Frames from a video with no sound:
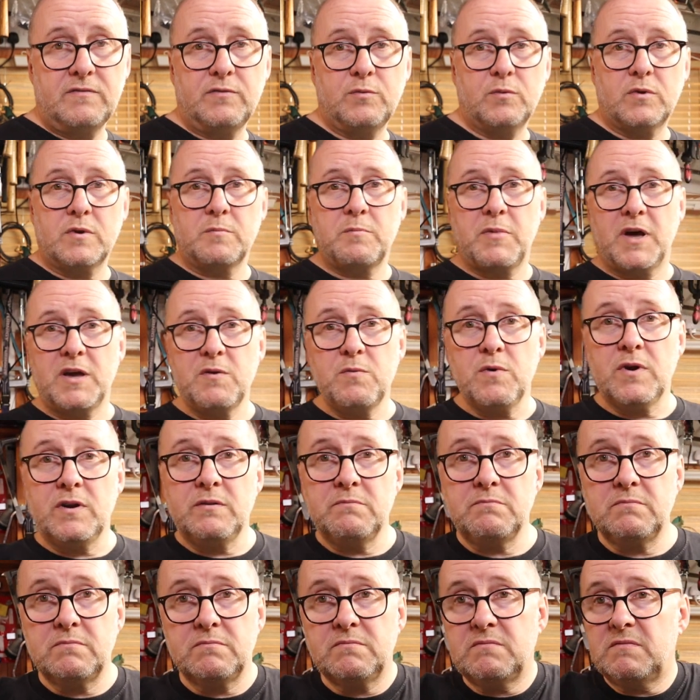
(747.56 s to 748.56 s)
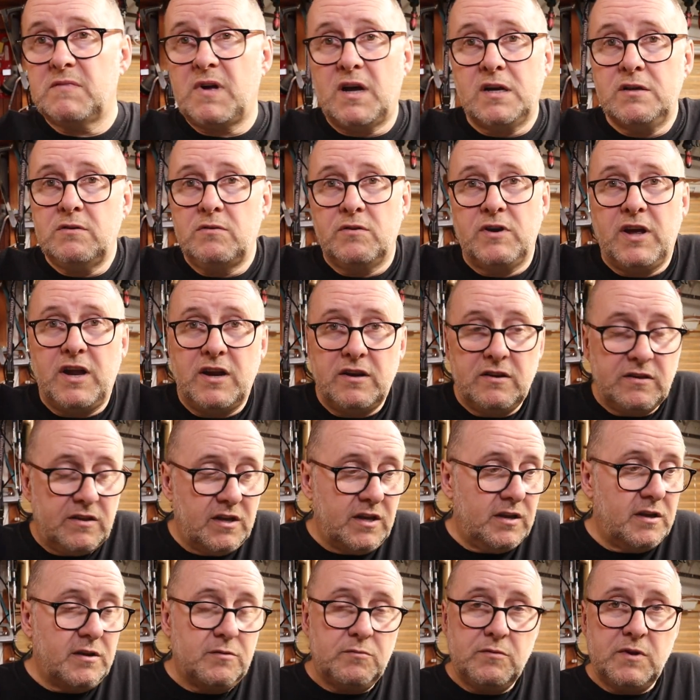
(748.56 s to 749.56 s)
if you want to buy one, I don't get
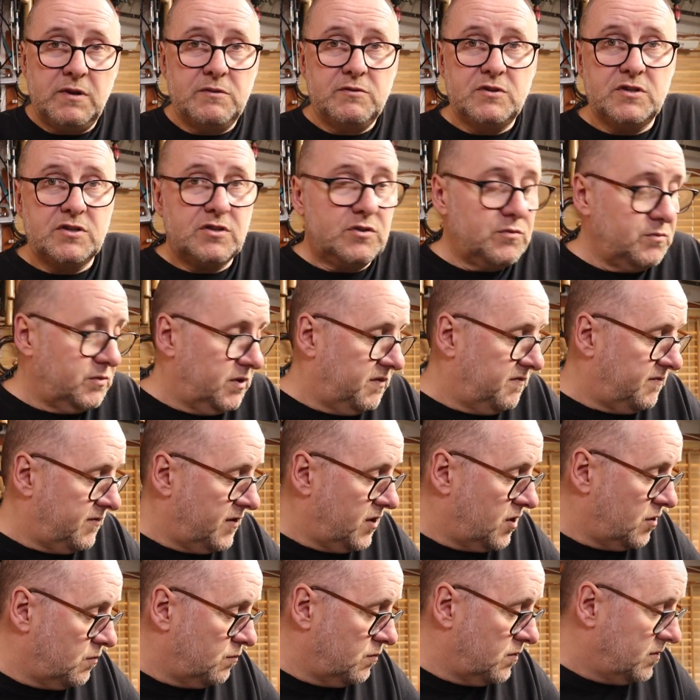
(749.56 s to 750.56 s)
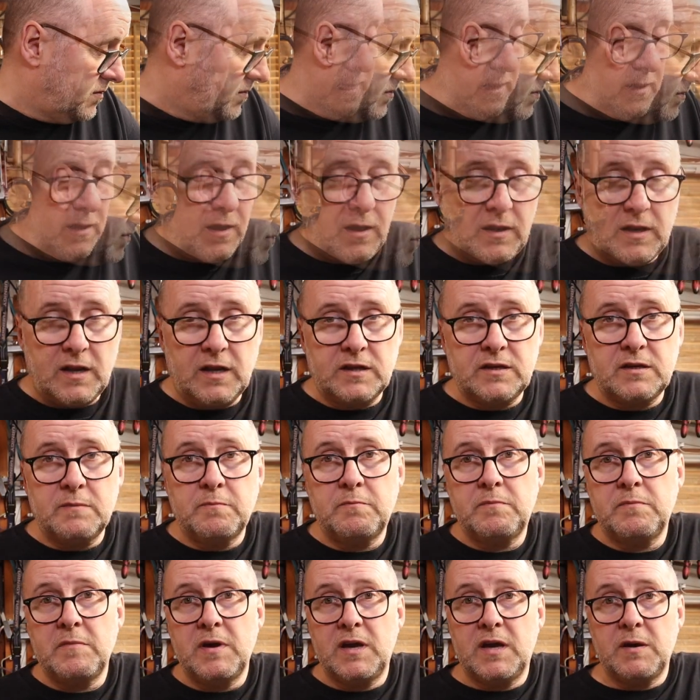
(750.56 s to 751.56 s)
anything over I'm just doing it for you. I'd like to
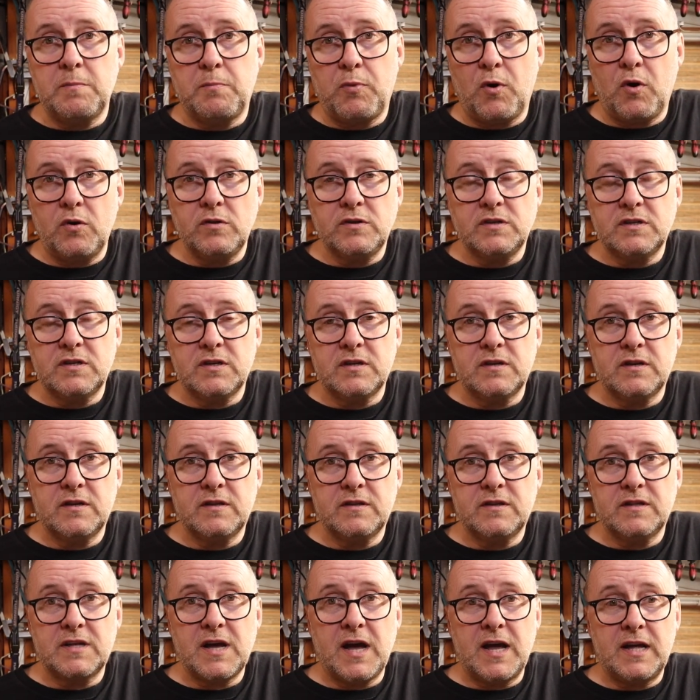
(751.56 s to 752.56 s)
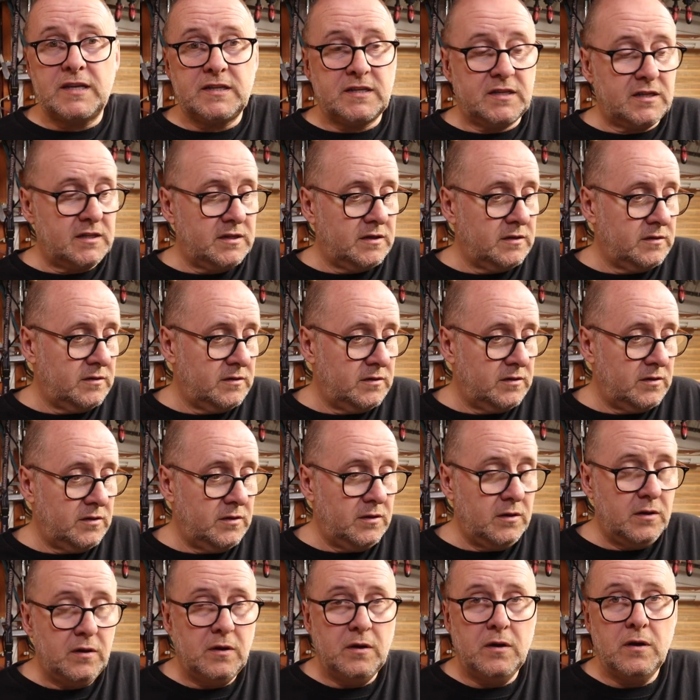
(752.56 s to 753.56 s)
make a point that
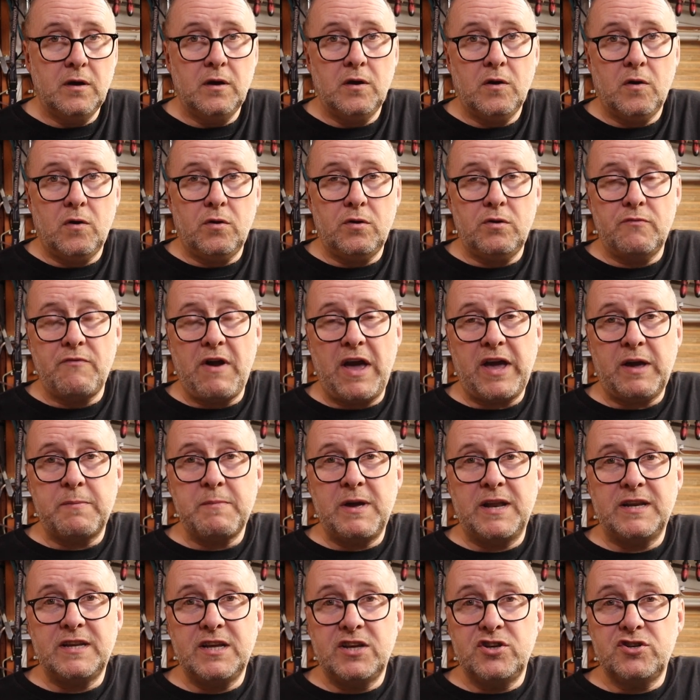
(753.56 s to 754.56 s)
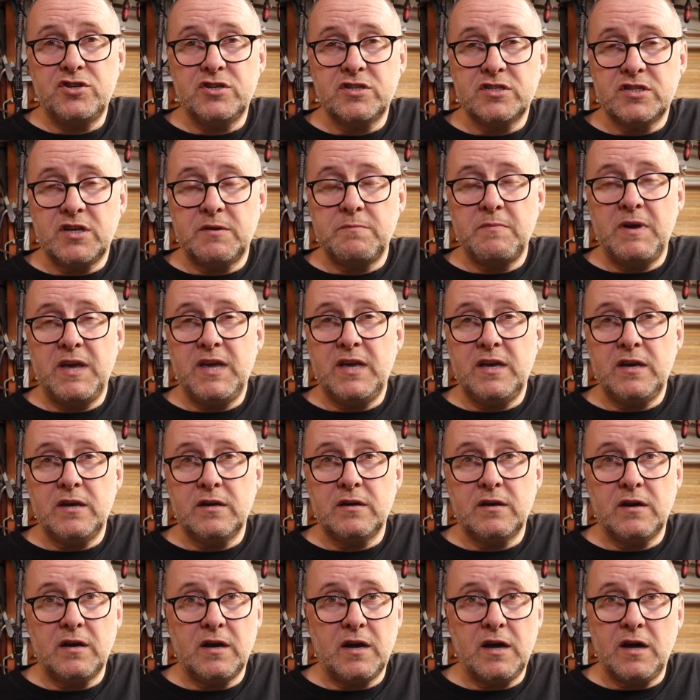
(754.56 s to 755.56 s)
all the recommendations I make,
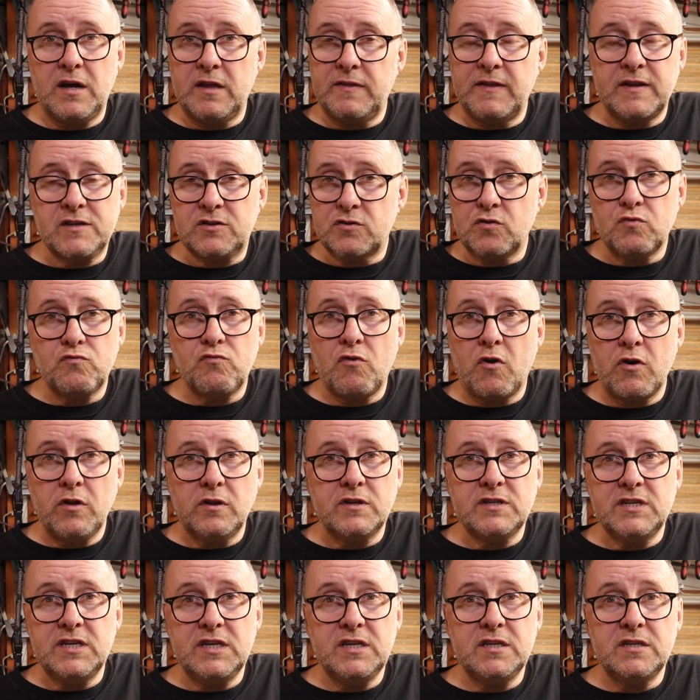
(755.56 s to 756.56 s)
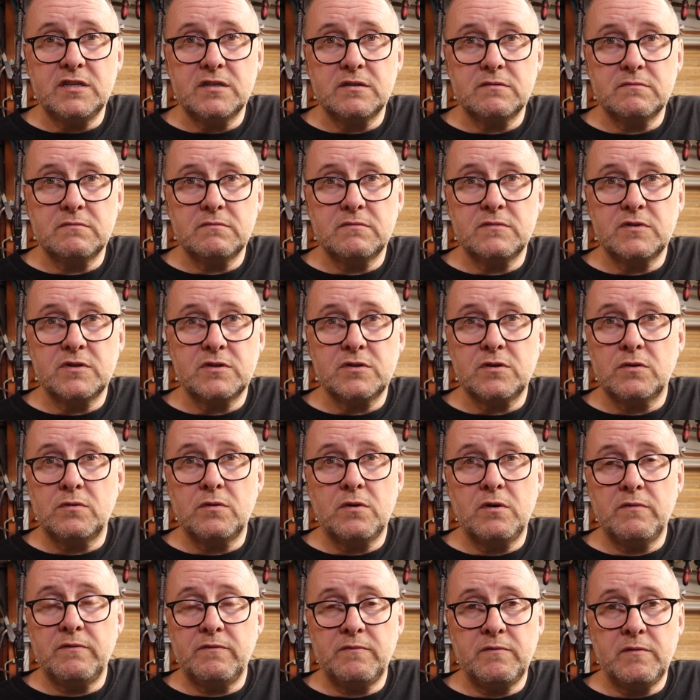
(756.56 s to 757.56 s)
there's no royalties.
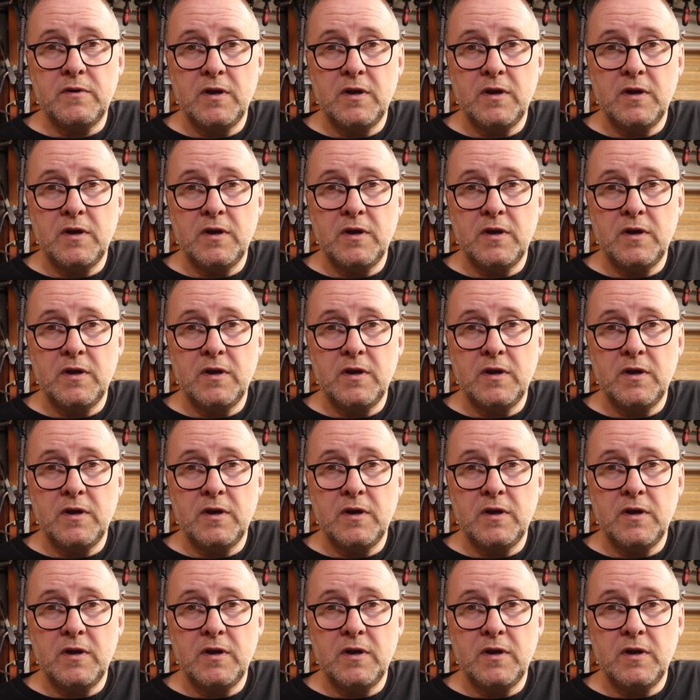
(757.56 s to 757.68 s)
So